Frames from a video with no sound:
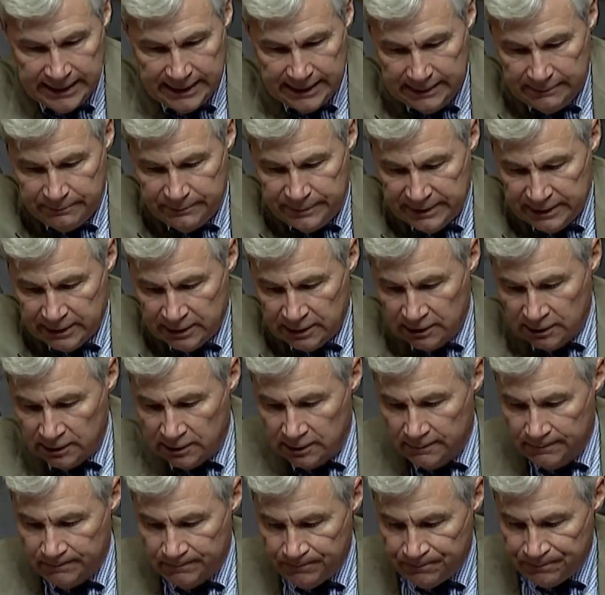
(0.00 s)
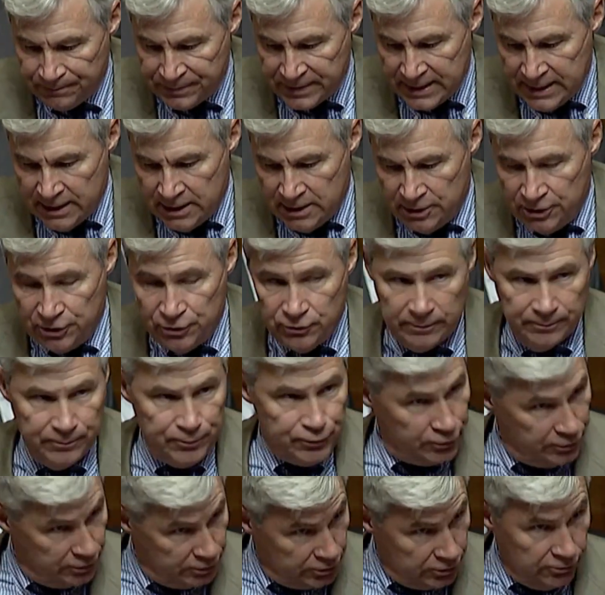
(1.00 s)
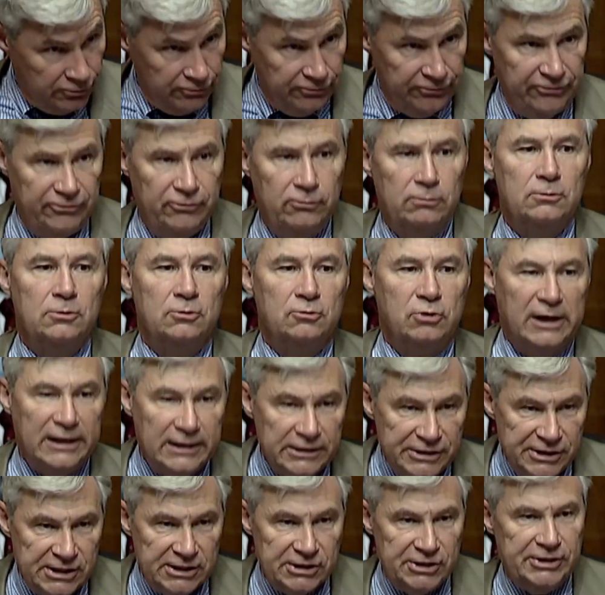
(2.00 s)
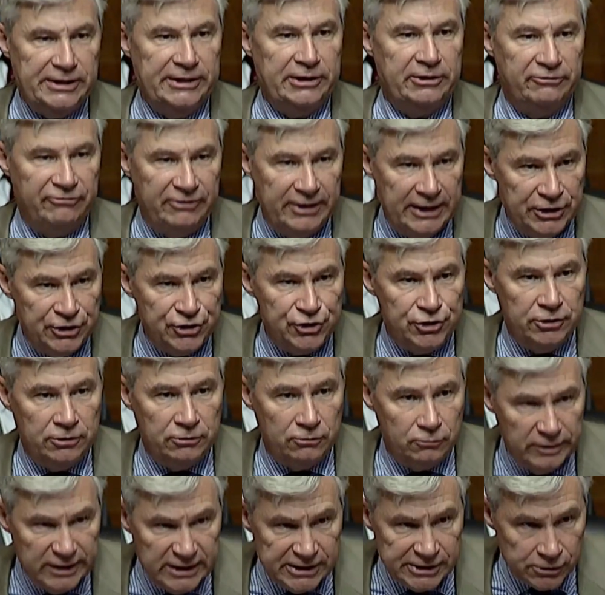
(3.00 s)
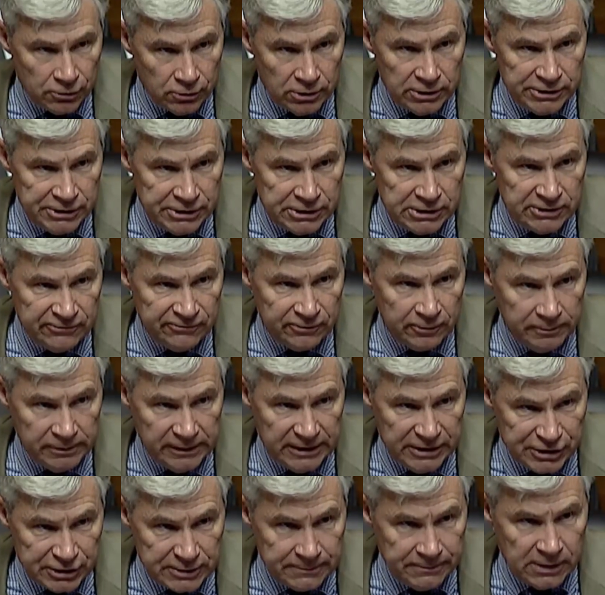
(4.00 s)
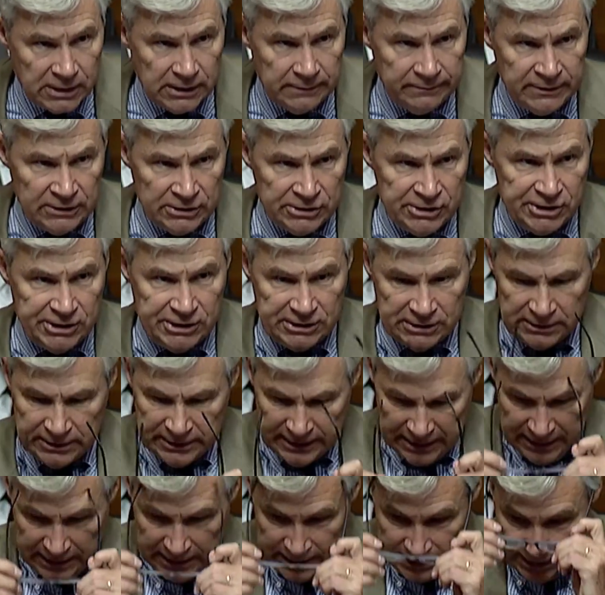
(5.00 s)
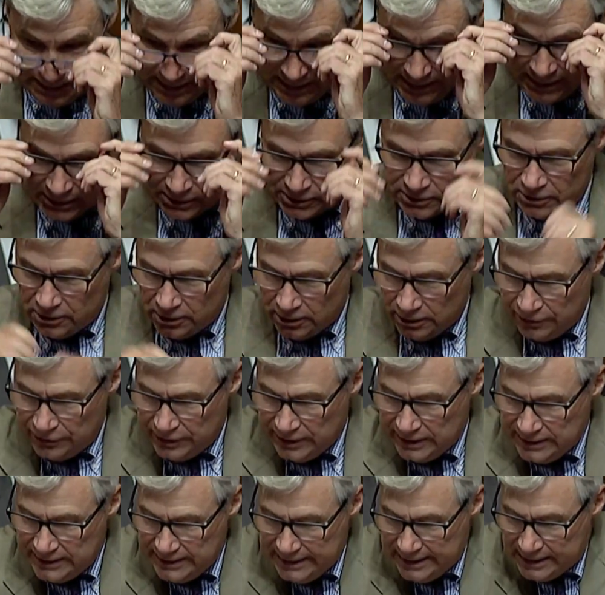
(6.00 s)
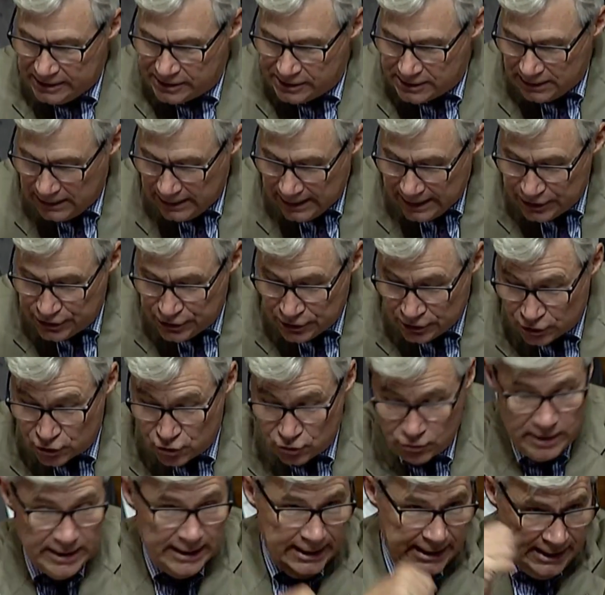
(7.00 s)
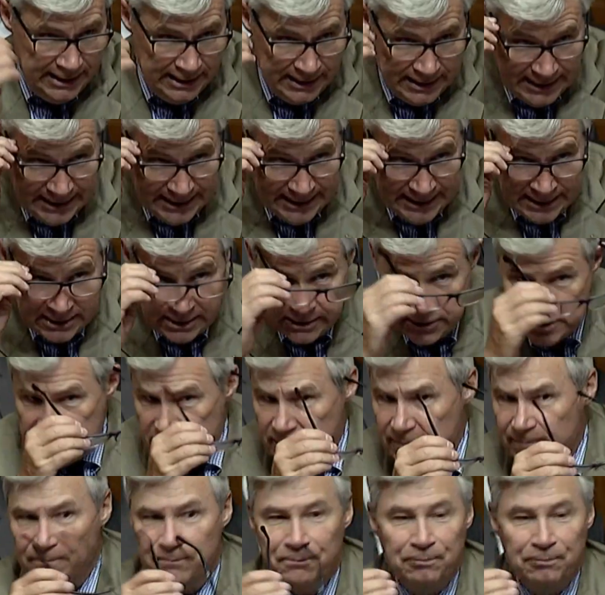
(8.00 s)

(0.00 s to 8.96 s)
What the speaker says: a bill to improve crisis intervention resources for police departments. It's called the De-Escalation Training Act.